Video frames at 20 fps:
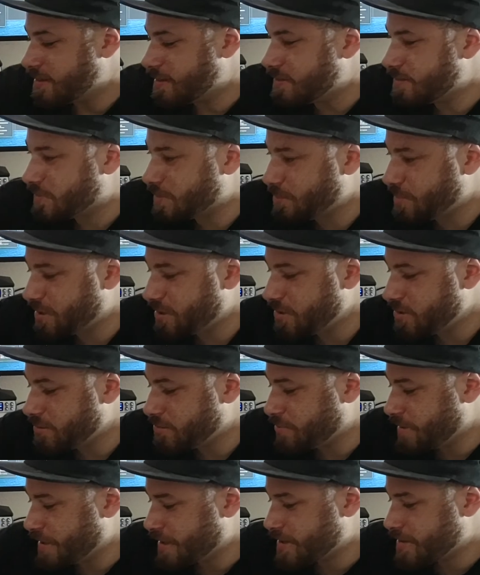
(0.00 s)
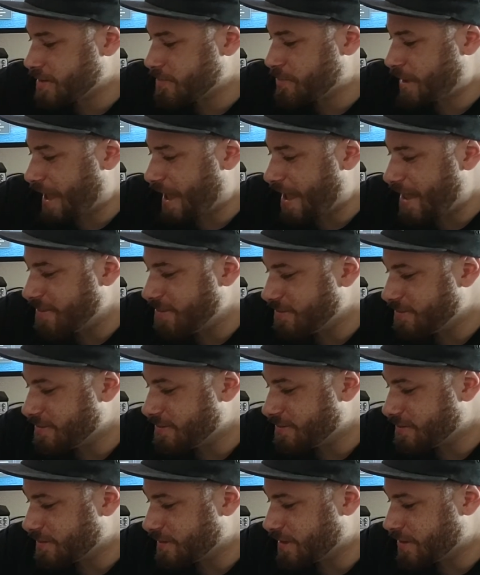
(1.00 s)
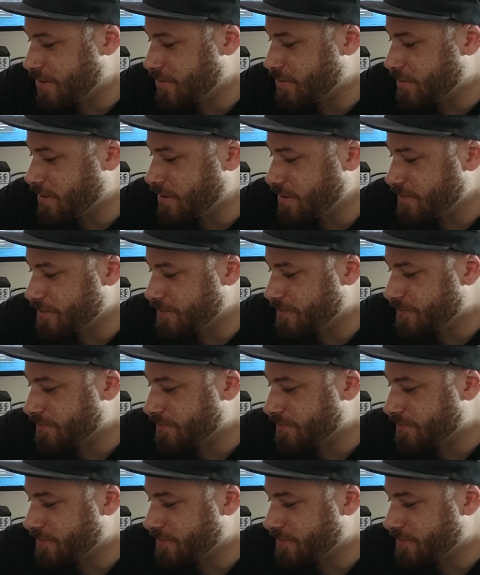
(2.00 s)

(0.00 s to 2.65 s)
And from here you pick the pad that you want